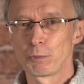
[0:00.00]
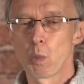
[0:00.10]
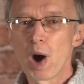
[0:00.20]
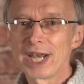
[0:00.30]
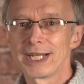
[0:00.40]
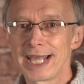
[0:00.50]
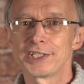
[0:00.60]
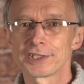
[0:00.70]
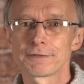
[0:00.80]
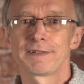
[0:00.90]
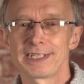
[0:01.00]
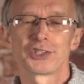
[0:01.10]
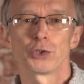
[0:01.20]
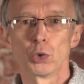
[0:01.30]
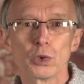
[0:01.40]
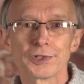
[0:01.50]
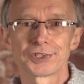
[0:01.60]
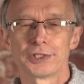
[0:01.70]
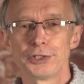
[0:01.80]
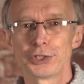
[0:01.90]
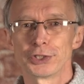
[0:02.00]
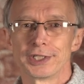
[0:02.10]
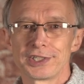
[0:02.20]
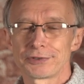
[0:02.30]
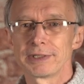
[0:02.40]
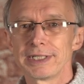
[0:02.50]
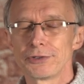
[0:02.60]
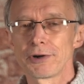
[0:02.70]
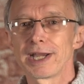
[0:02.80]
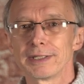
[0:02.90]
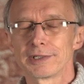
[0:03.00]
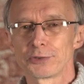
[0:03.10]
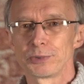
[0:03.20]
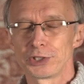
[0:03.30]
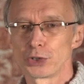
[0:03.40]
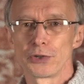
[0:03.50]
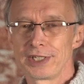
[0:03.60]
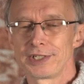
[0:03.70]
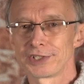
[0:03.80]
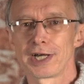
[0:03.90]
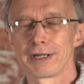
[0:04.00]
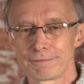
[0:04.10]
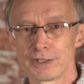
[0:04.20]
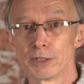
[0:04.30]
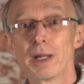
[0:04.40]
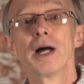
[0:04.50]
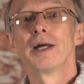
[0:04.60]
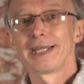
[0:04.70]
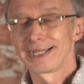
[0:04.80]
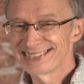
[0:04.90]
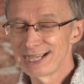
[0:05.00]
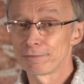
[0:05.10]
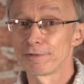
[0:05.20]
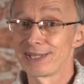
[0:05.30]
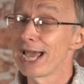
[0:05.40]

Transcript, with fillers: one lens fits all solution, it's really great because we shot the entire film except for the